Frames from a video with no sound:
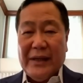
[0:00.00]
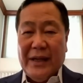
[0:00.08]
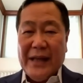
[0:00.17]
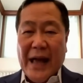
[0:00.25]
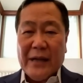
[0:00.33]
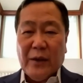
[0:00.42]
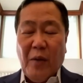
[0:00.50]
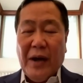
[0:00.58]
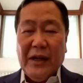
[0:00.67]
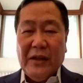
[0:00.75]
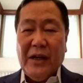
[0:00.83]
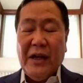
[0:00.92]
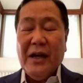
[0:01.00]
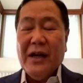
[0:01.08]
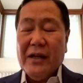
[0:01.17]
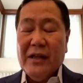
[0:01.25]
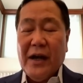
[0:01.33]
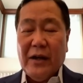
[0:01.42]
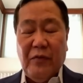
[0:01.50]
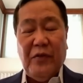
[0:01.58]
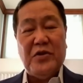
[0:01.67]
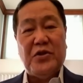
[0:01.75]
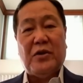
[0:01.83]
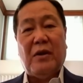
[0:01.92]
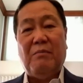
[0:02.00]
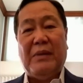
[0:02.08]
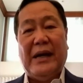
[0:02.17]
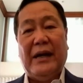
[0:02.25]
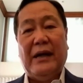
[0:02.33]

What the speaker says: in actuality, they refuse to comply.